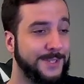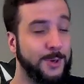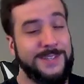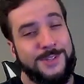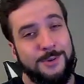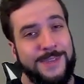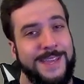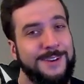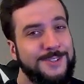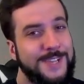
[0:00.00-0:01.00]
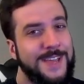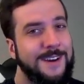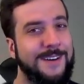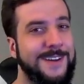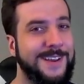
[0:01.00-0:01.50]
Do I soak the energy
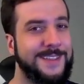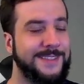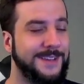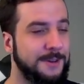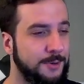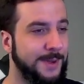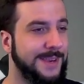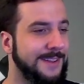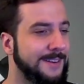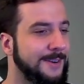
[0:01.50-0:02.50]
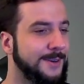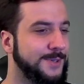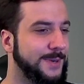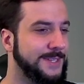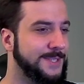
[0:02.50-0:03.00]
on the Nidoqueen here, or
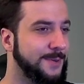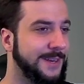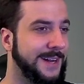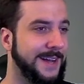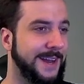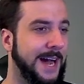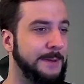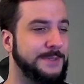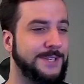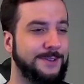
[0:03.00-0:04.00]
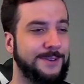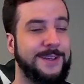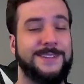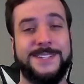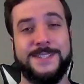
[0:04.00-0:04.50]
do I soak it on
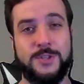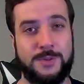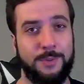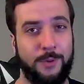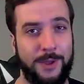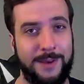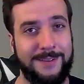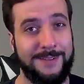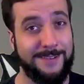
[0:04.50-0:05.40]
Obstagoon? Decision point.